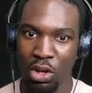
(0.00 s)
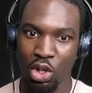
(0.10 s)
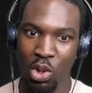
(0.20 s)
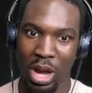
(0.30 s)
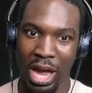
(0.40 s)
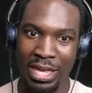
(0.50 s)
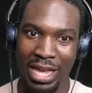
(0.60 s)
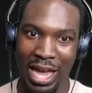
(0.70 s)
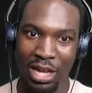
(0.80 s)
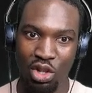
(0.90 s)
So,
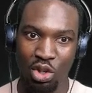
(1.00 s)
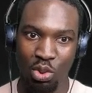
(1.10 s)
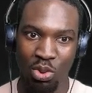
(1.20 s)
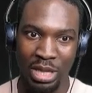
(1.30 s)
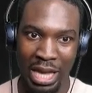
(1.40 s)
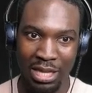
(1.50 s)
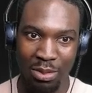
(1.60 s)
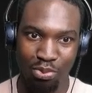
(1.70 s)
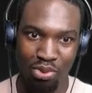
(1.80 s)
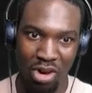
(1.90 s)
and I just saw
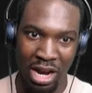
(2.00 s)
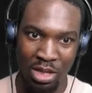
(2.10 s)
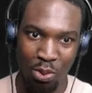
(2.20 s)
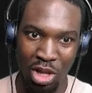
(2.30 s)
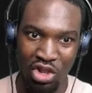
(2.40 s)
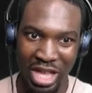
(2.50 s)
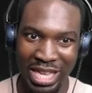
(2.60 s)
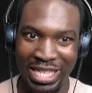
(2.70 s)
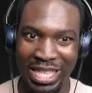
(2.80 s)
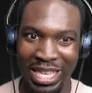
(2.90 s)
that price, the
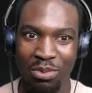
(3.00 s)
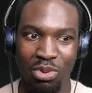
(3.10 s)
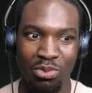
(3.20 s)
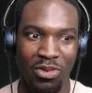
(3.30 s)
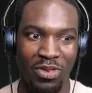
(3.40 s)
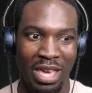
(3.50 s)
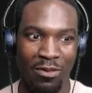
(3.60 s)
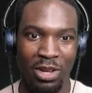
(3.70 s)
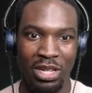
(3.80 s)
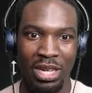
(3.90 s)
180-day simple moving
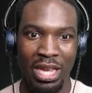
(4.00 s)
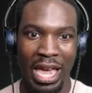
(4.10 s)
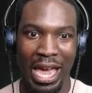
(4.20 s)
average,